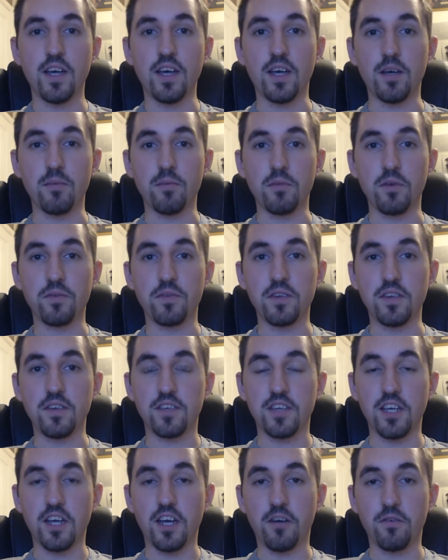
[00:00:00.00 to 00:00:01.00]
Obviously
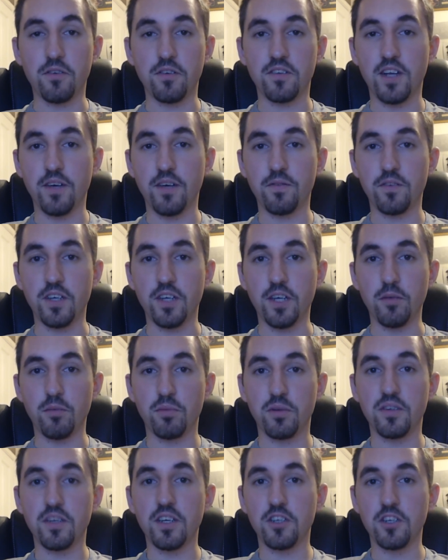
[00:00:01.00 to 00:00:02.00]
Sciarra's left a
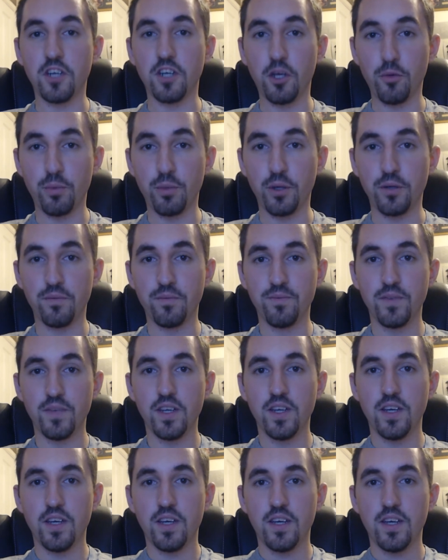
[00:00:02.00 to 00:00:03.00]
position open,
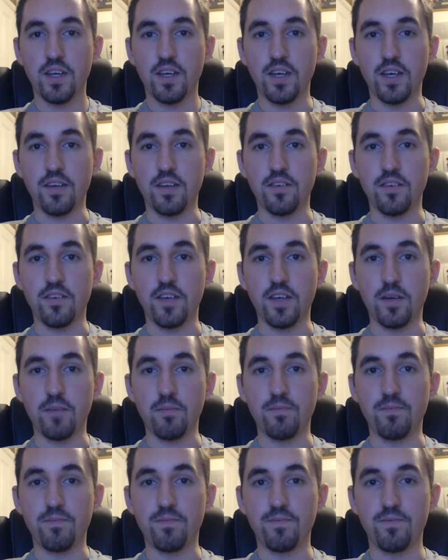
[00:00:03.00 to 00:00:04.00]

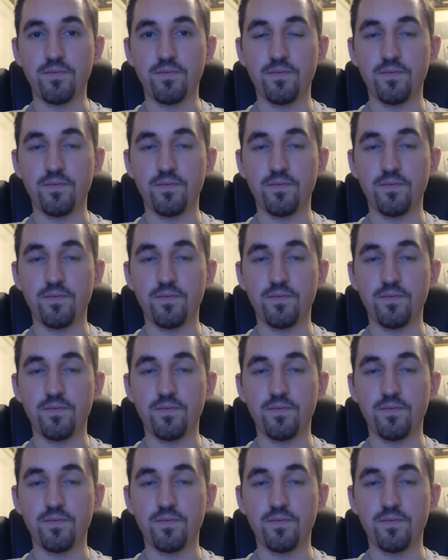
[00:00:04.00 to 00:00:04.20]
and